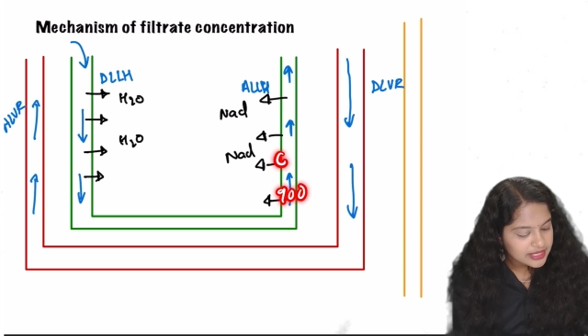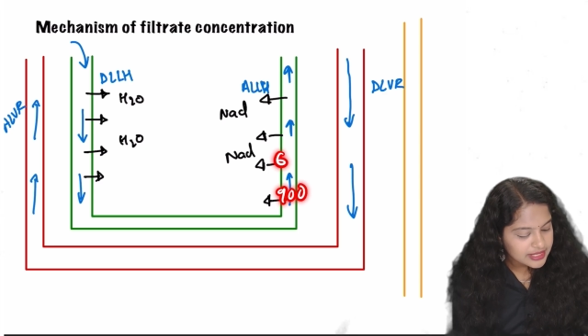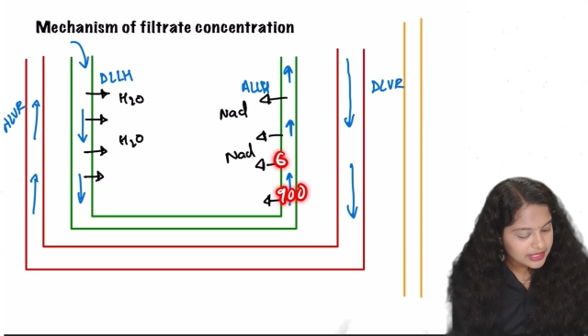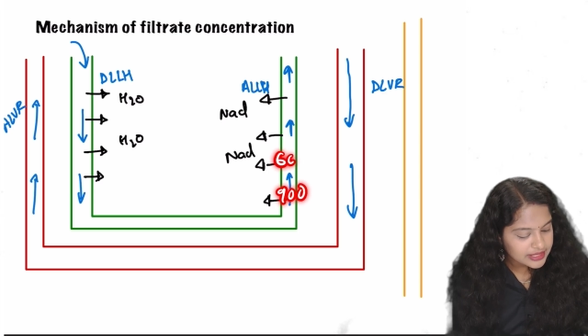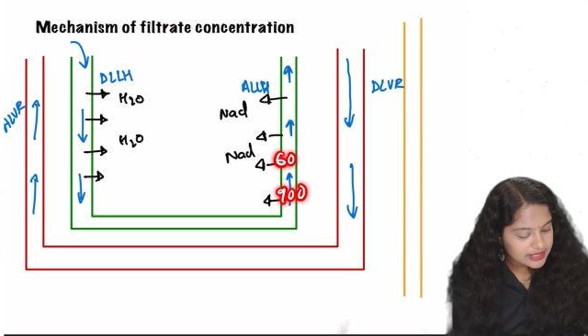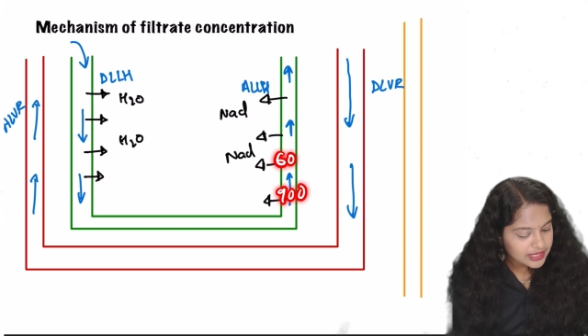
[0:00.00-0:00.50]

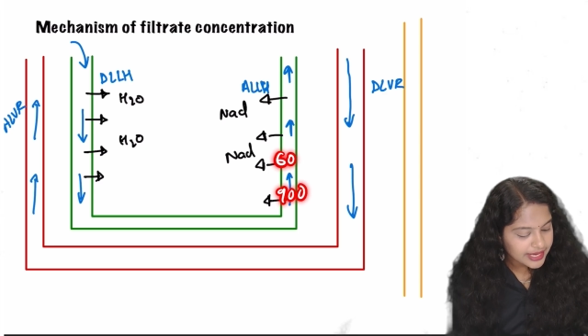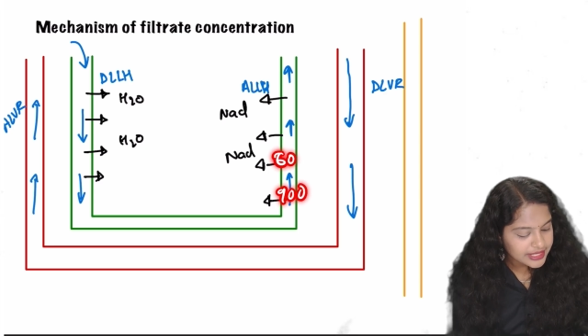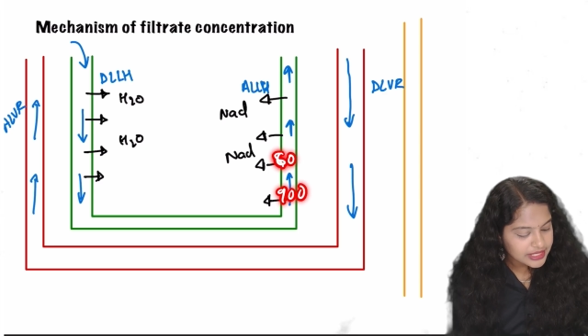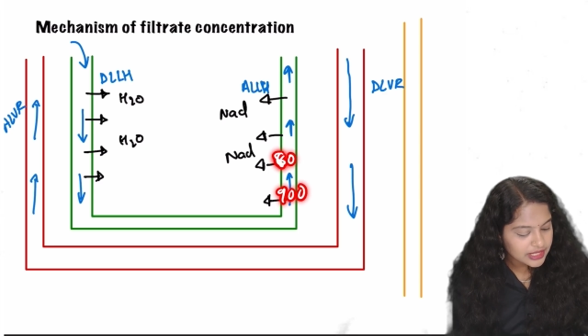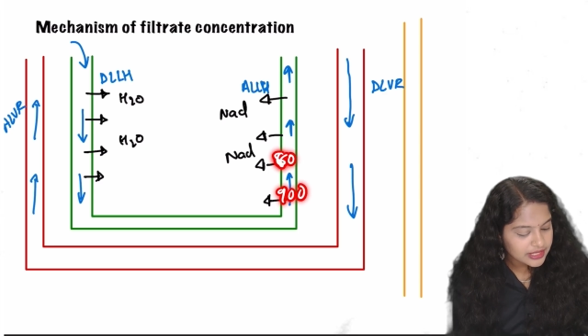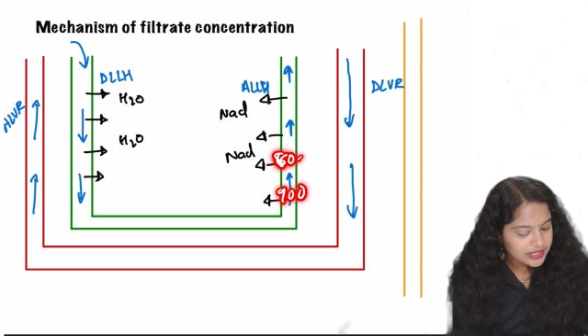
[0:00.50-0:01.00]

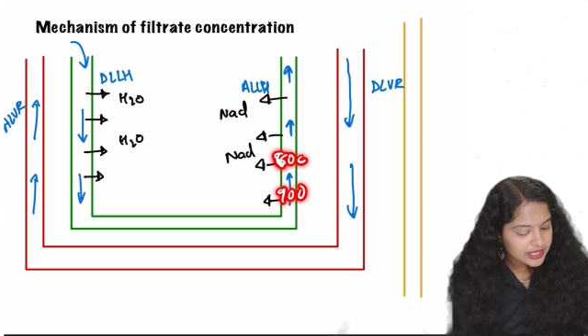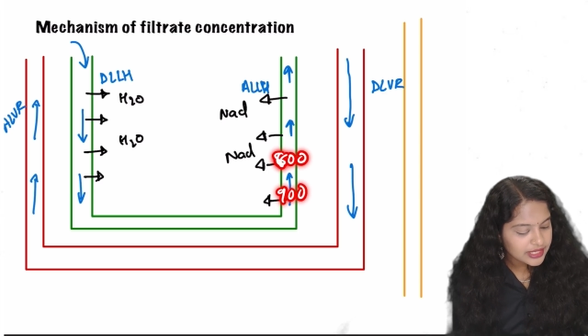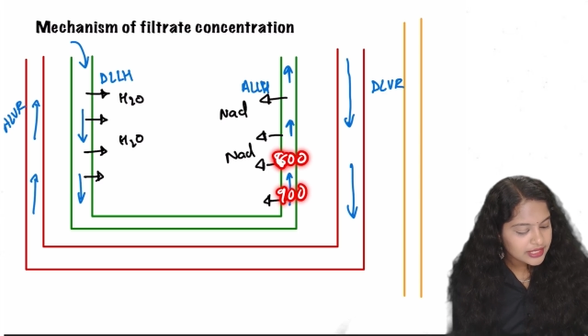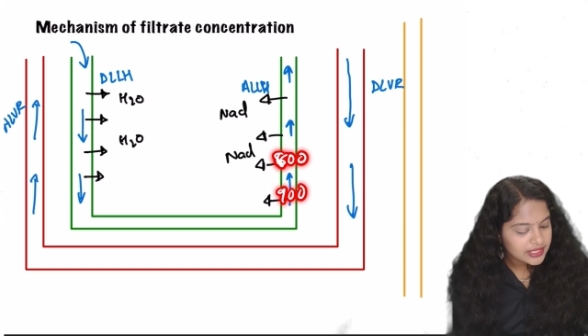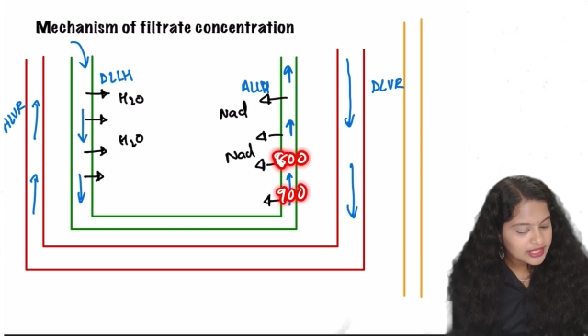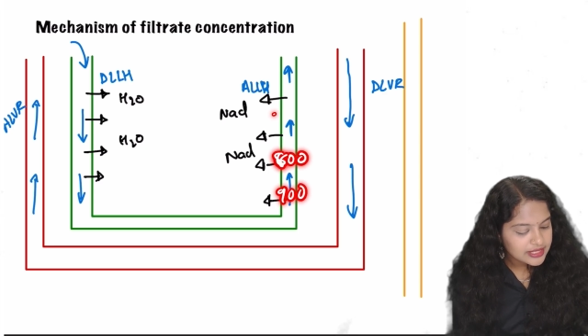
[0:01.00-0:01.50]

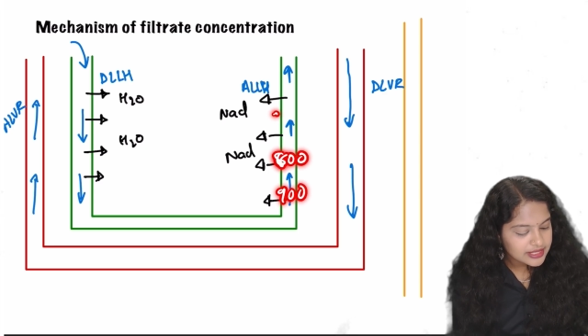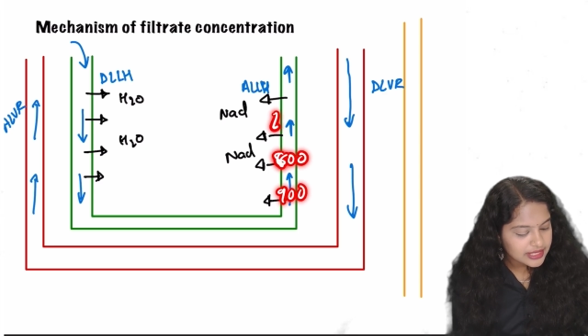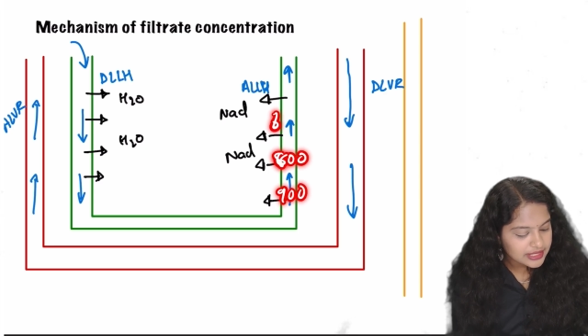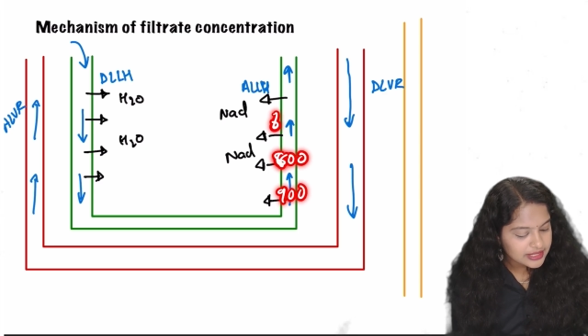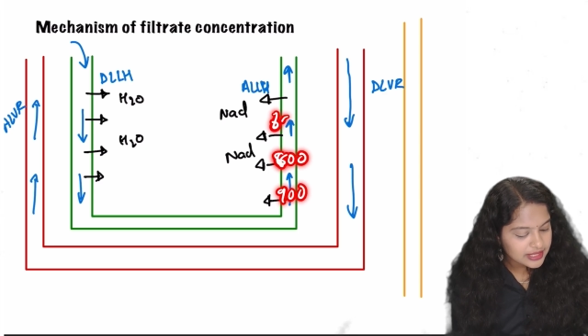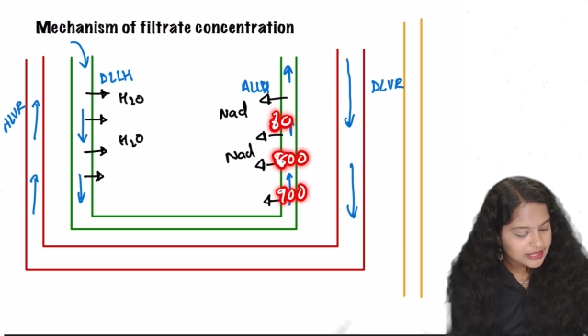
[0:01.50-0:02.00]
800,
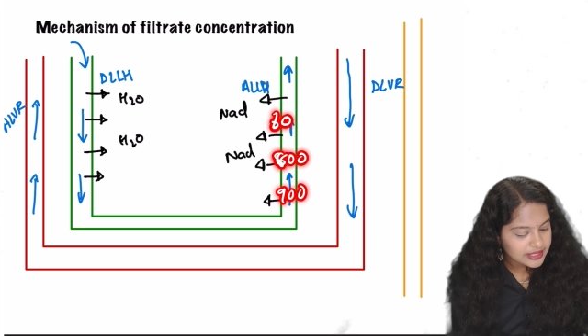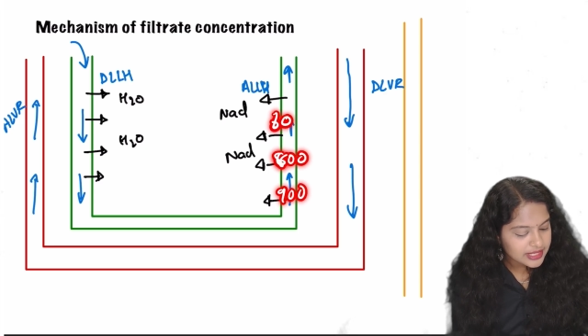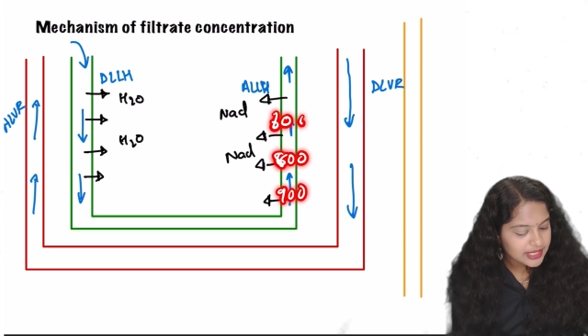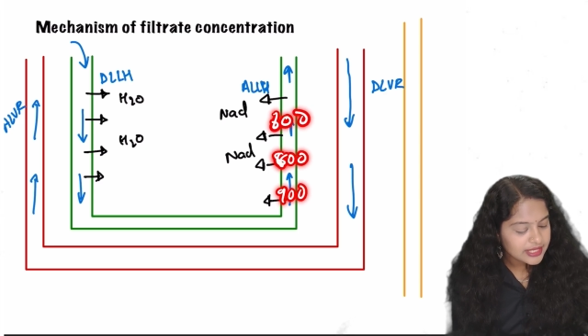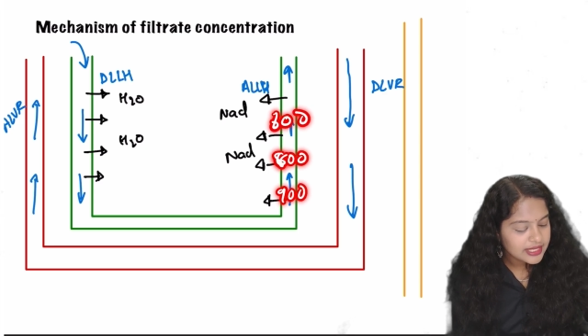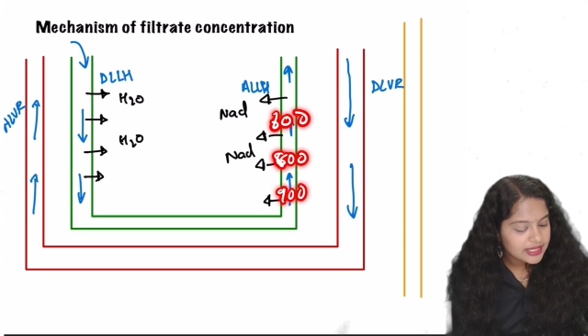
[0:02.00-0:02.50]

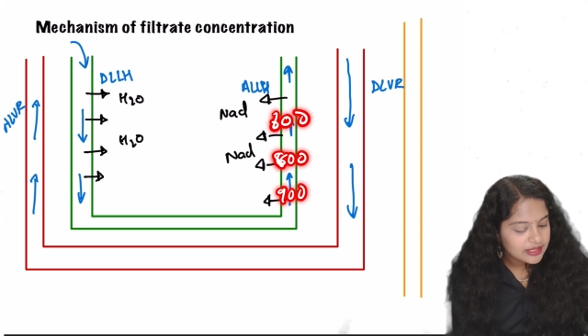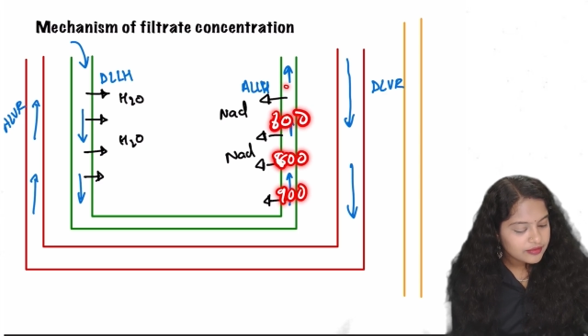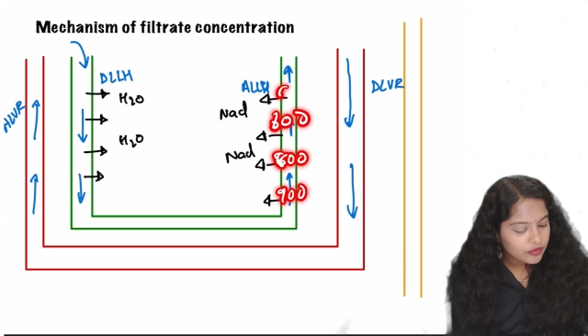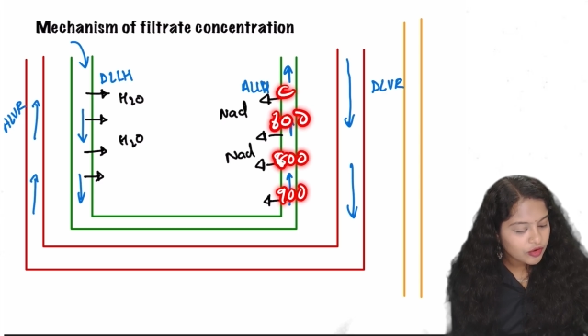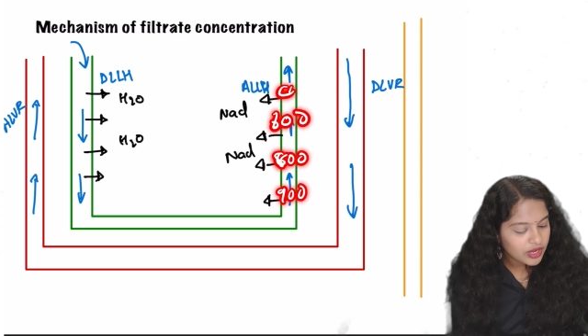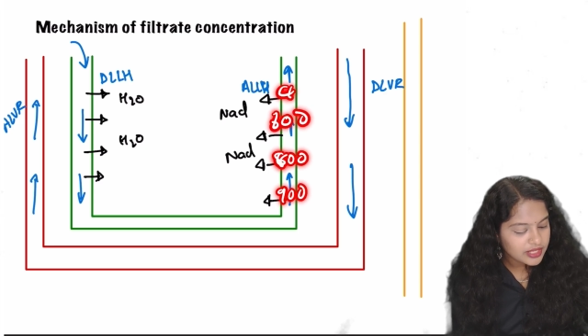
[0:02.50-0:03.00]
600,
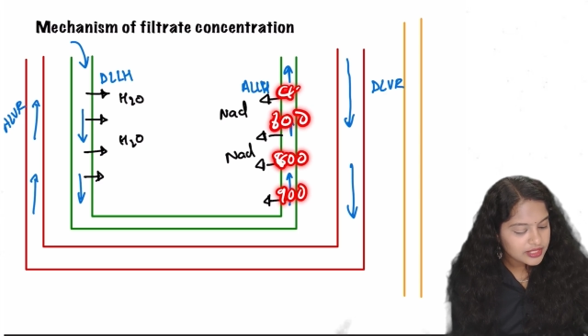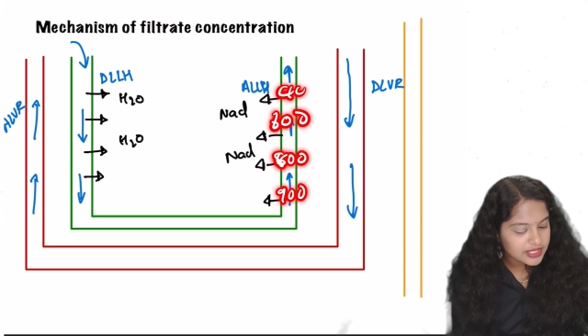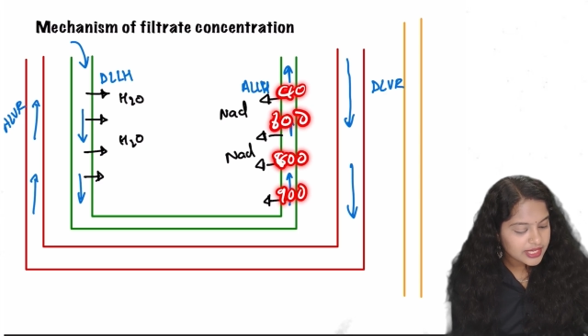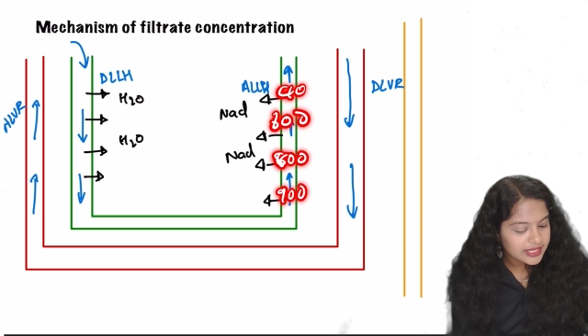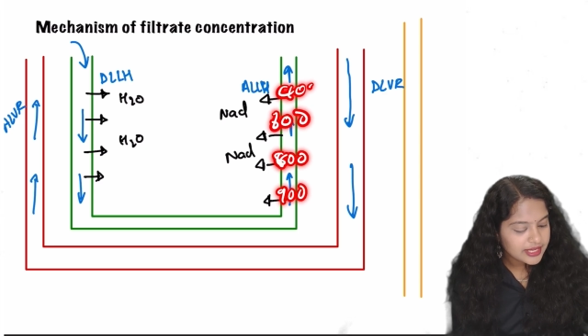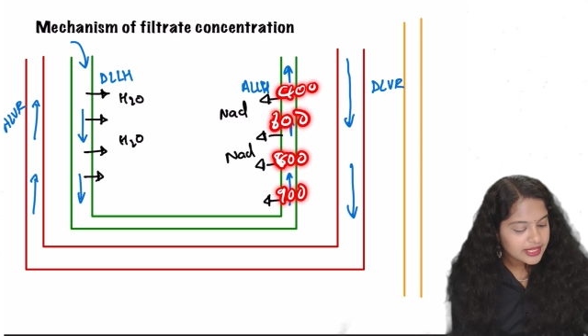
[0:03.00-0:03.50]

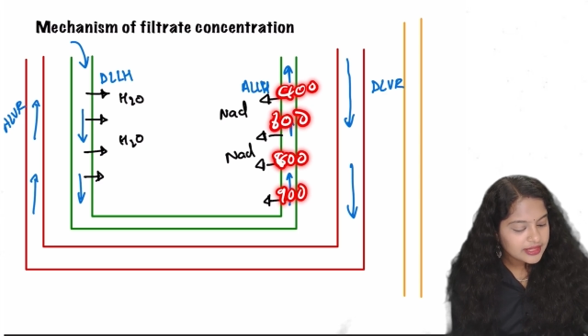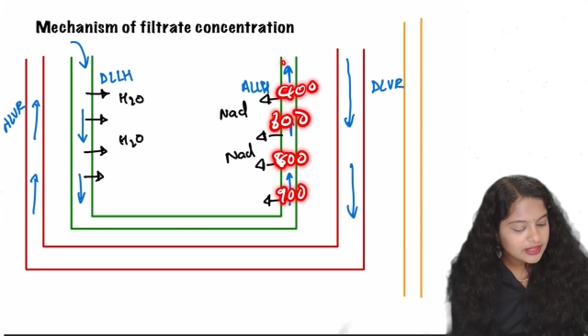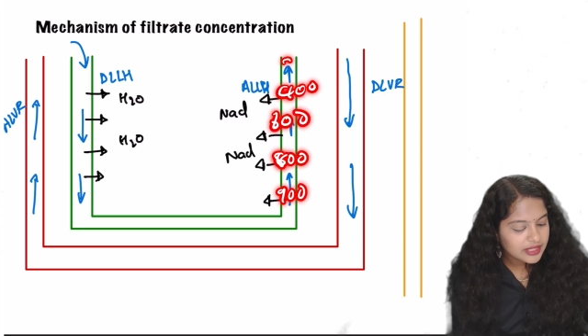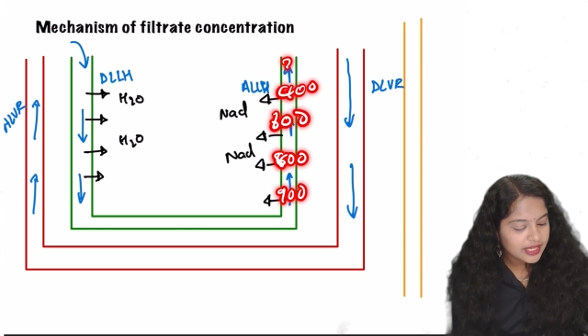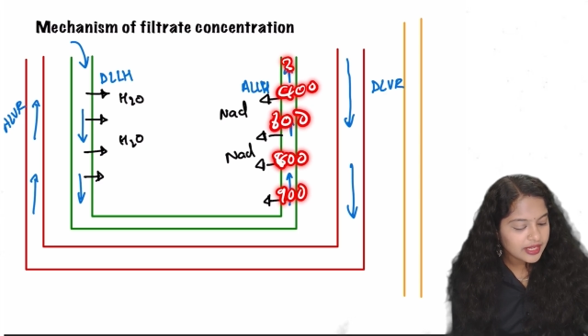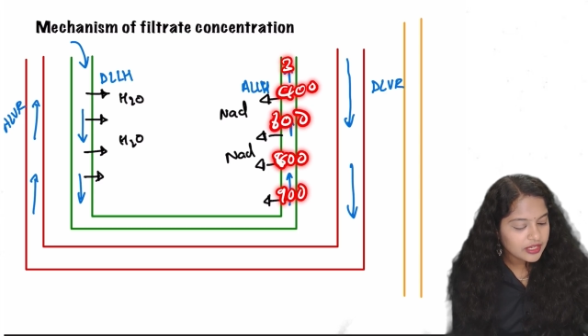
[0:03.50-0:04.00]
400,
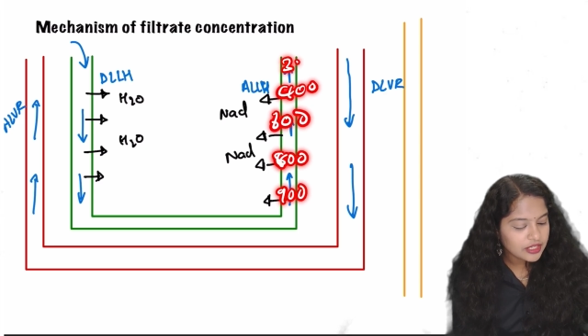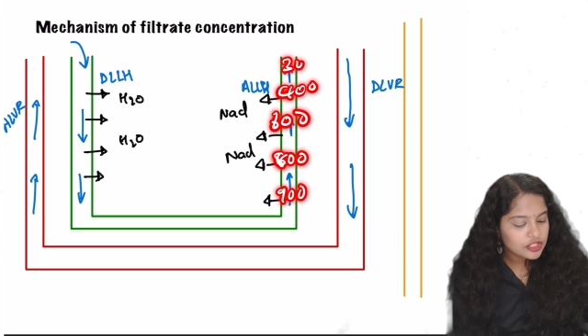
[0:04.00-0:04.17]
300.